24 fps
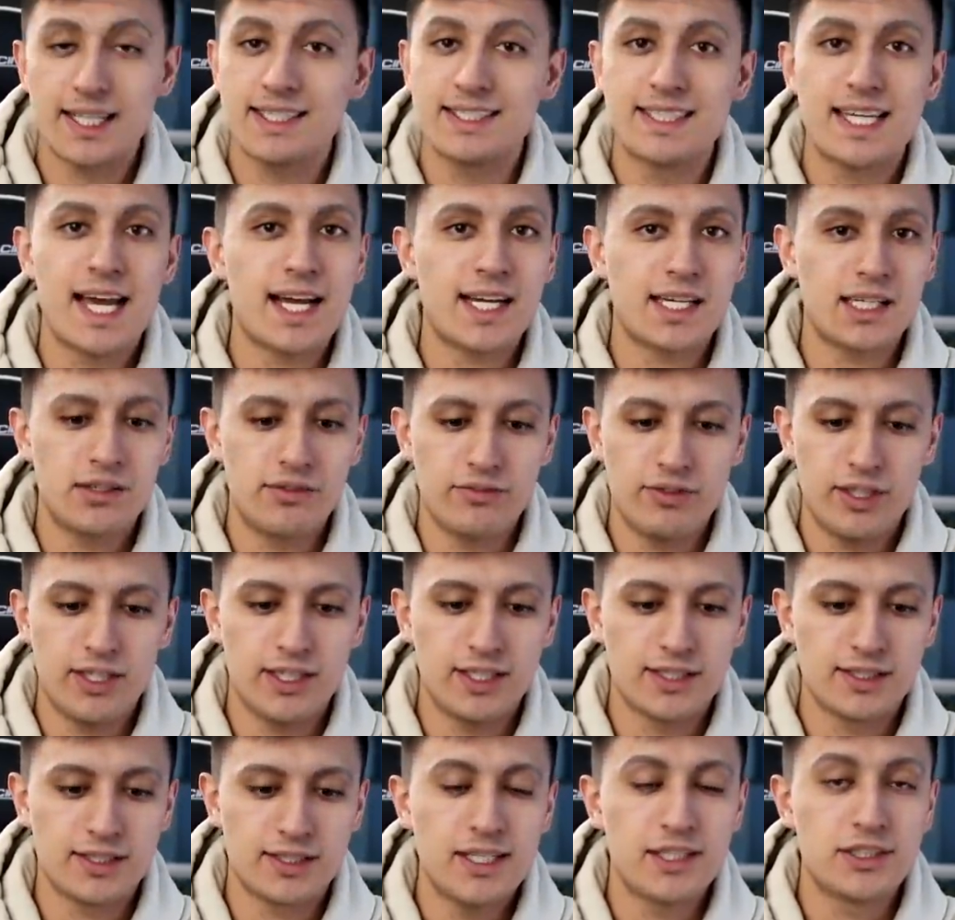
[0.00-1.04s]
then Zacian V
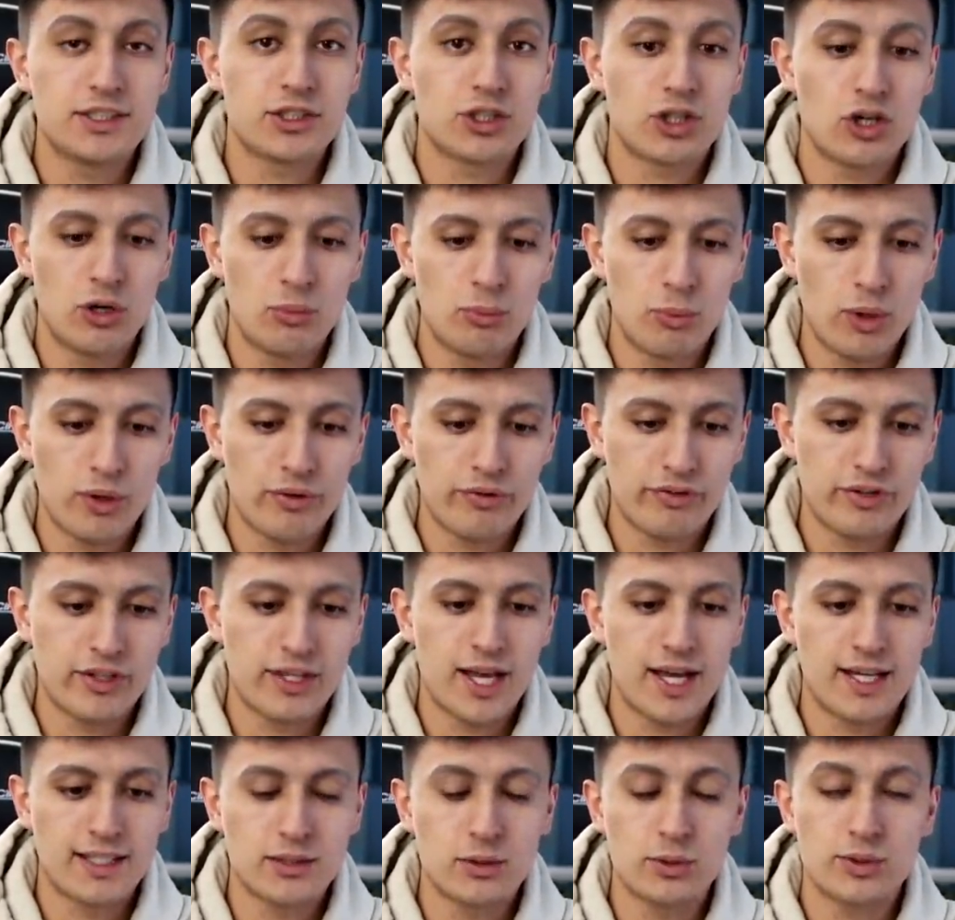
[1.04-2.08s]
is, is your homeboy for
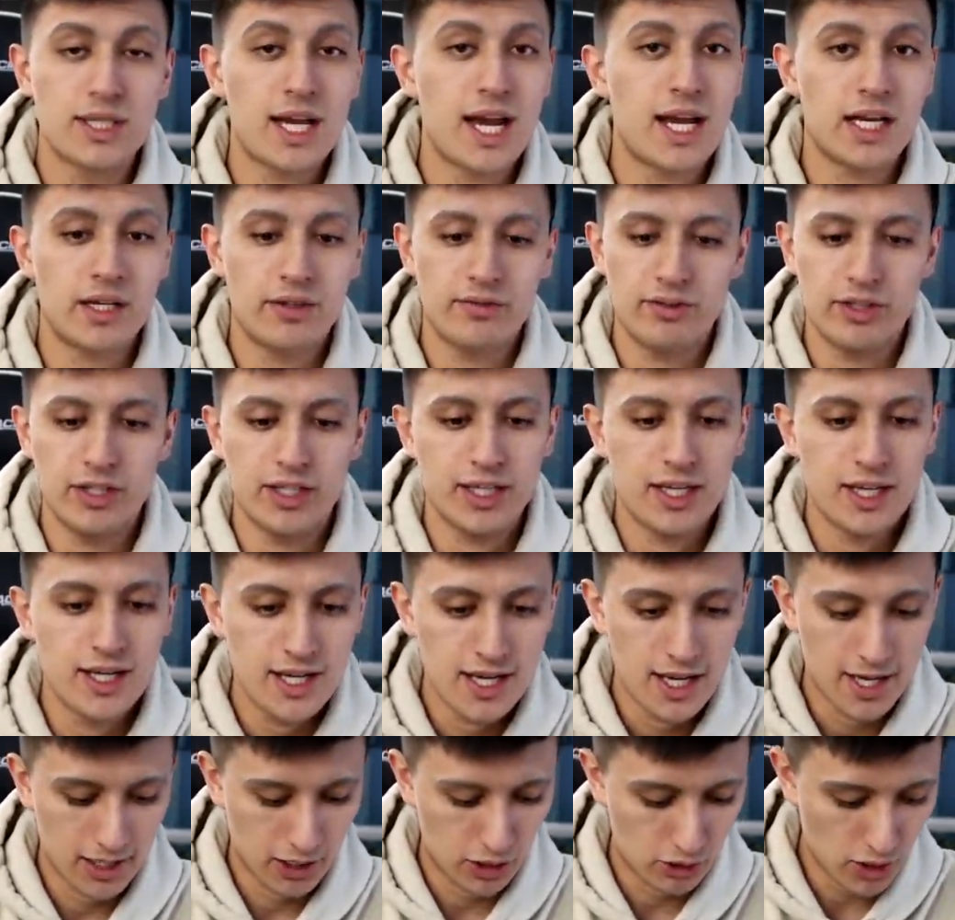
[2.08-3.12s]
that. So Zacian V,
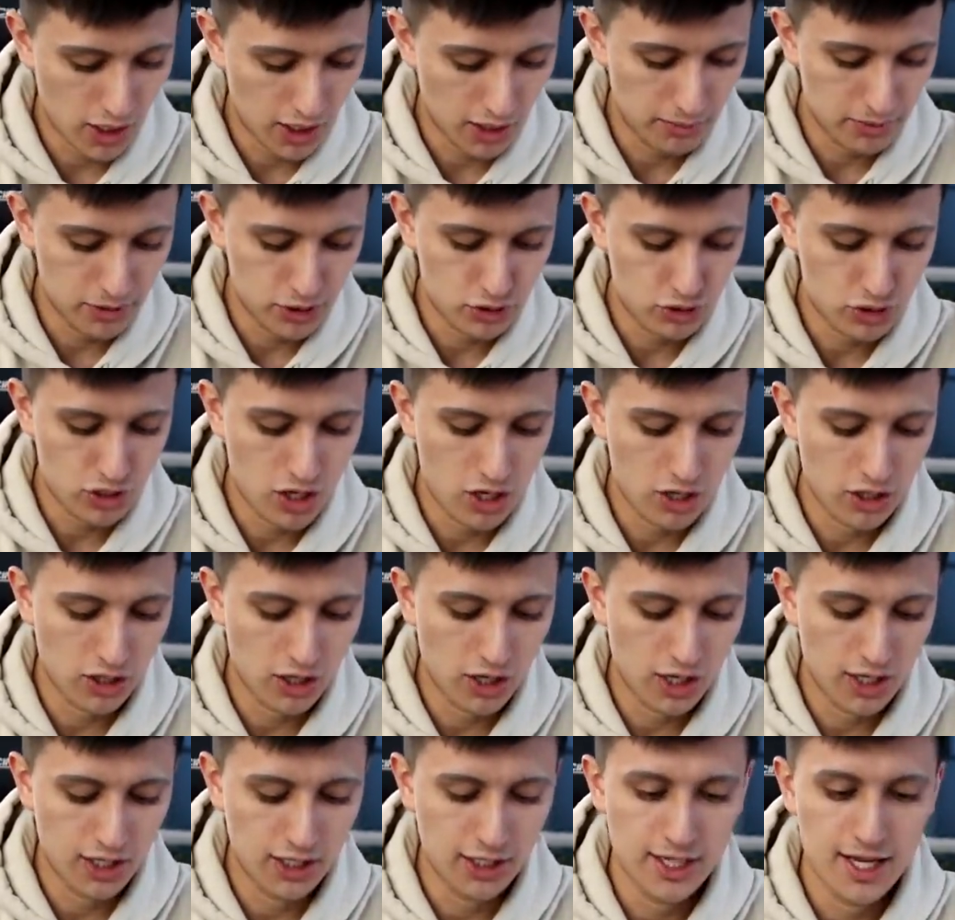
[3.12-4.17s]
incredibly strong
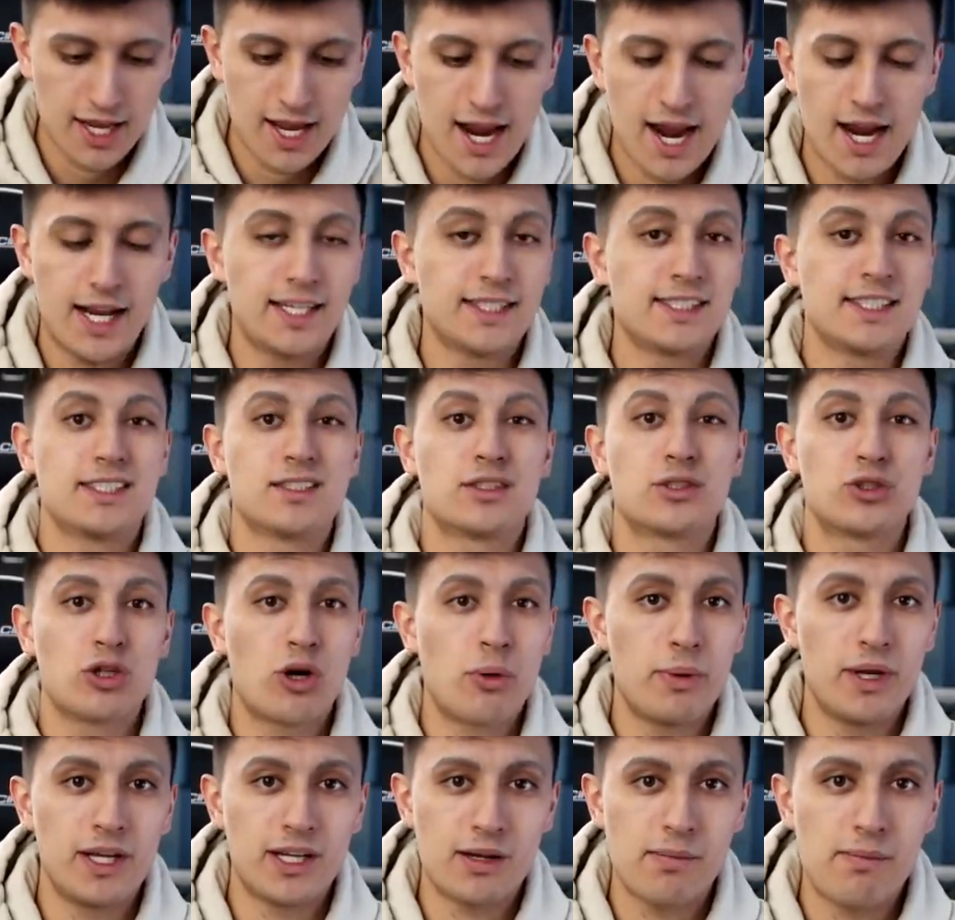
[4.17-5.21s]
card, and it's in so
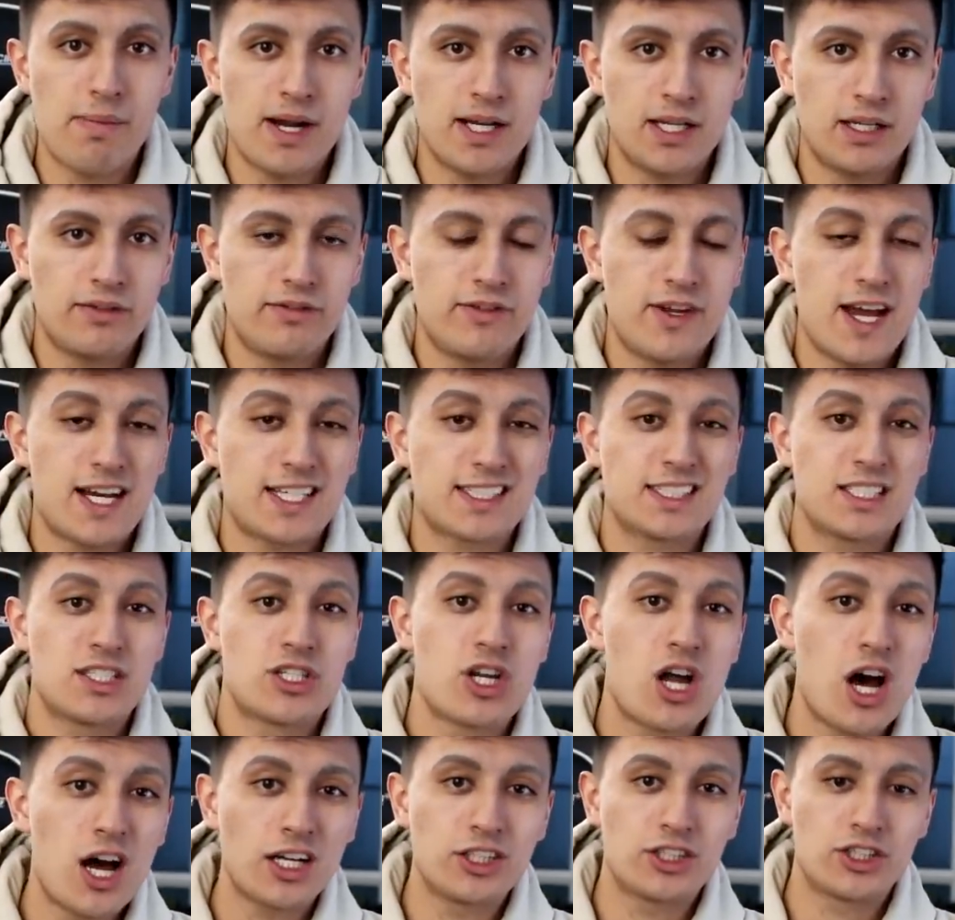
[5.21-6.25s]
many competitive decks,
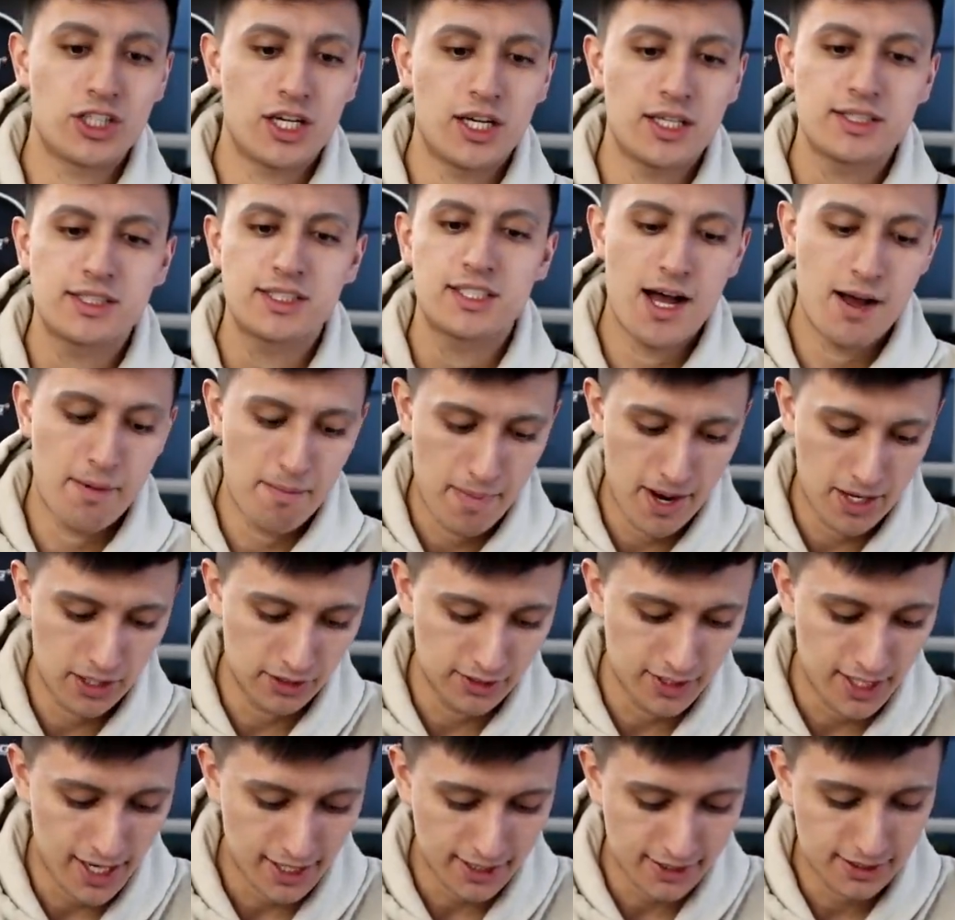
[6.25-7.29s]
not just uh, metal
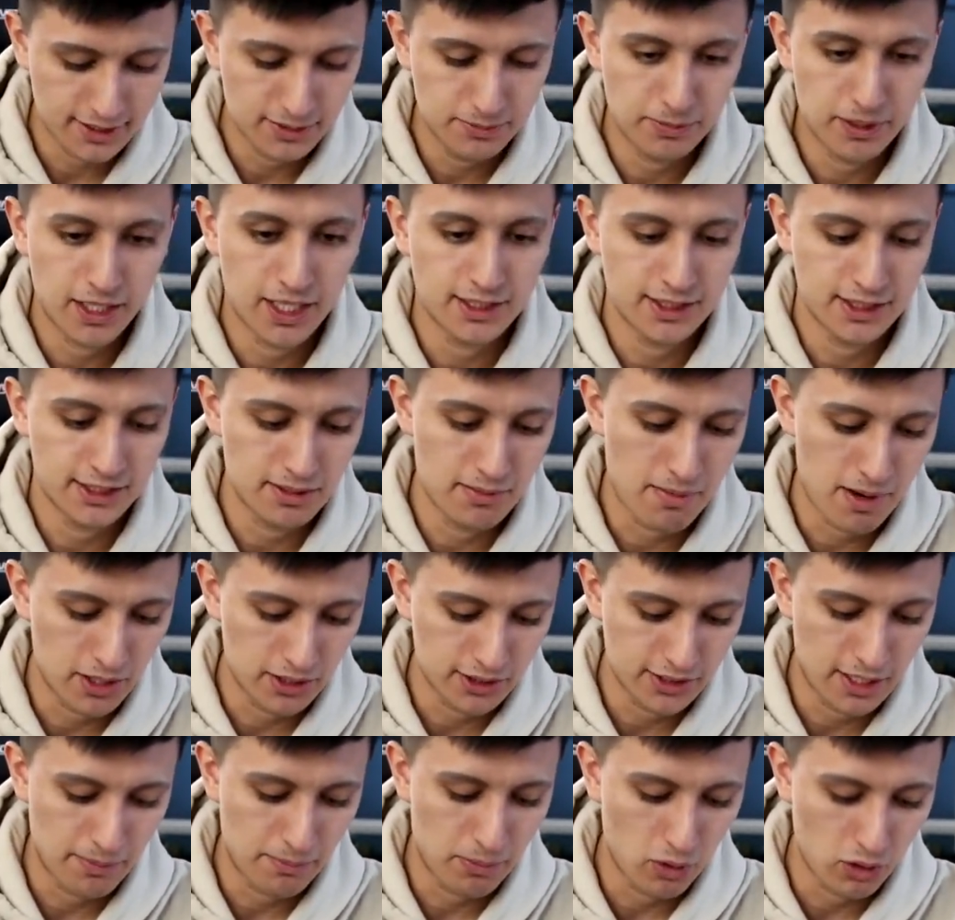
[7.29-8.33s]
decks, because it's a metal
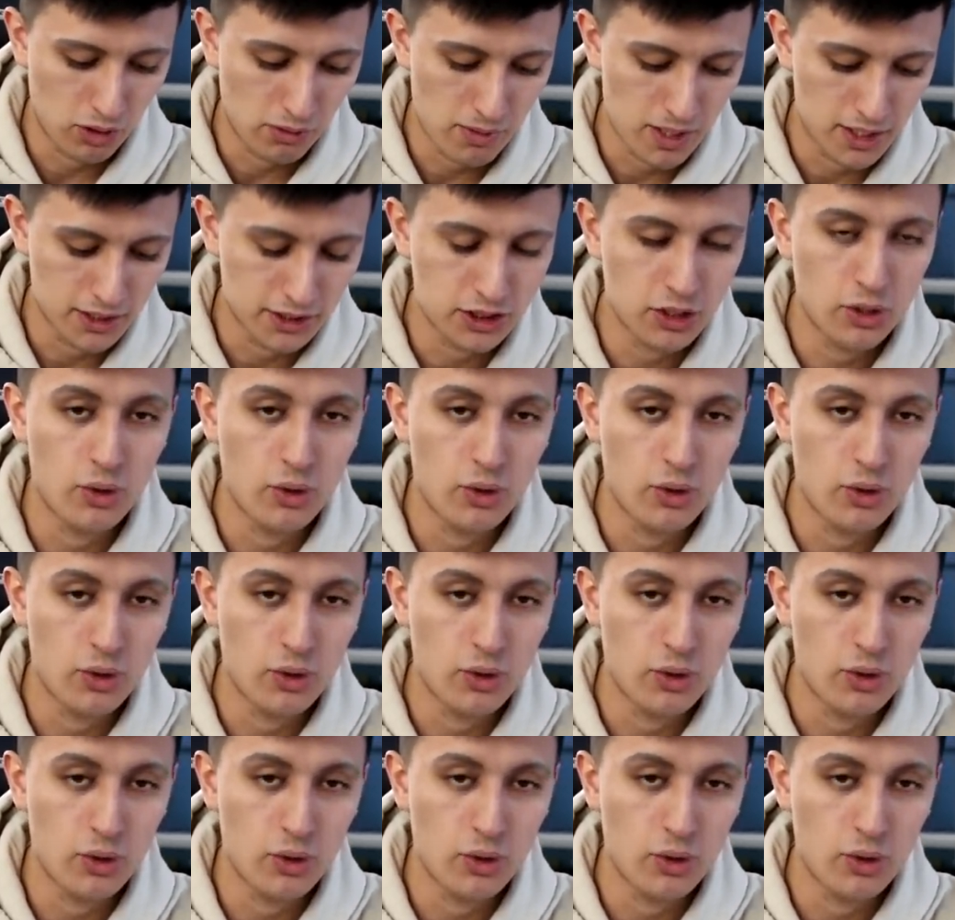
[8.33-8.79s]
type Pokemon.